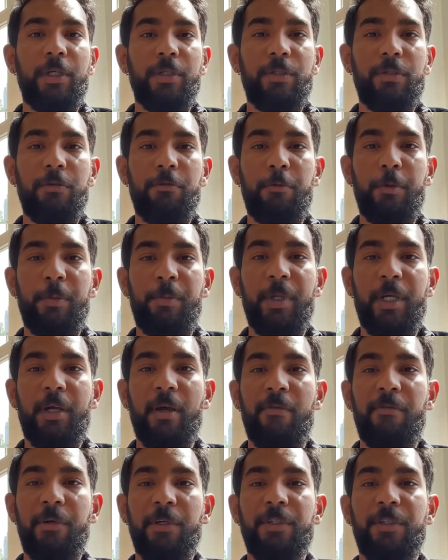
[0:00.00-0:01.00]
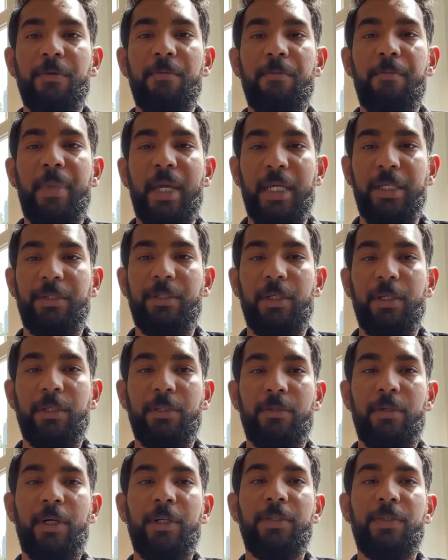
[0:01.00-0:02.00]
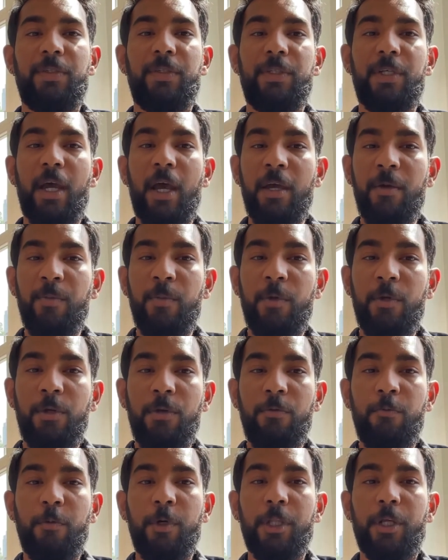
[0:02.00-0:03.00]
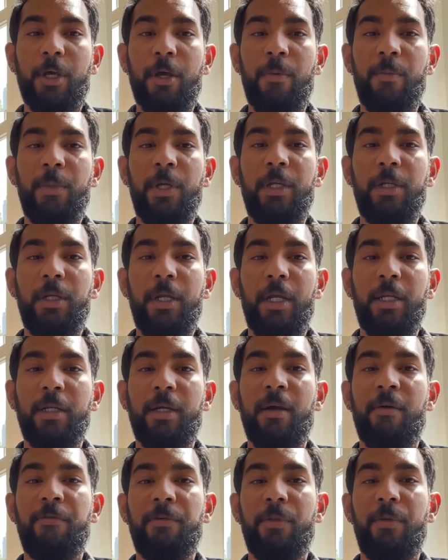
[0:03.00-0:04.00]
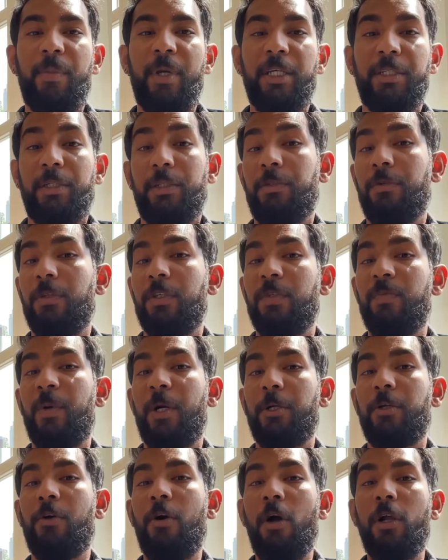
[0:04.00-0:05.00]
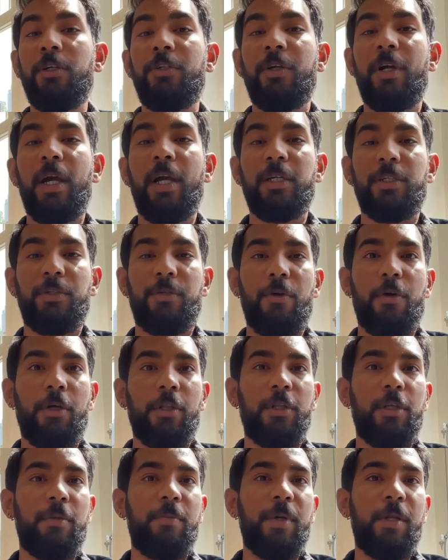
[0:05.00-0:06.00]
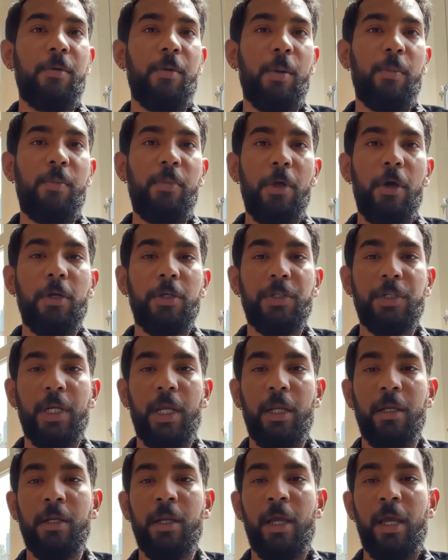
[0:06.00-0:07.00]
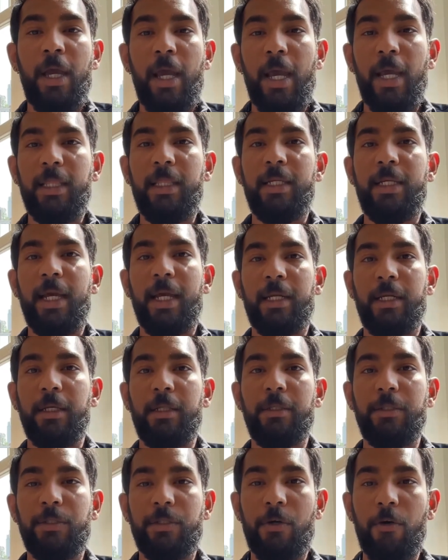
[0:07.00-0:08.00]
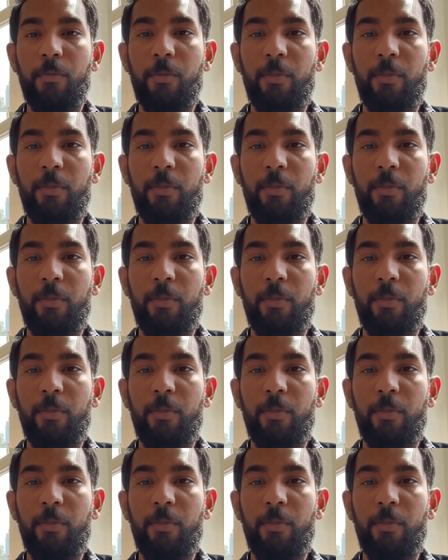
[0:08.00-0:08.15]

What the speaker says: So we'll be covering some basics, right? Simon will come in and cover the basics on smart contracts, talk a little bit about blockchain and the technical scope of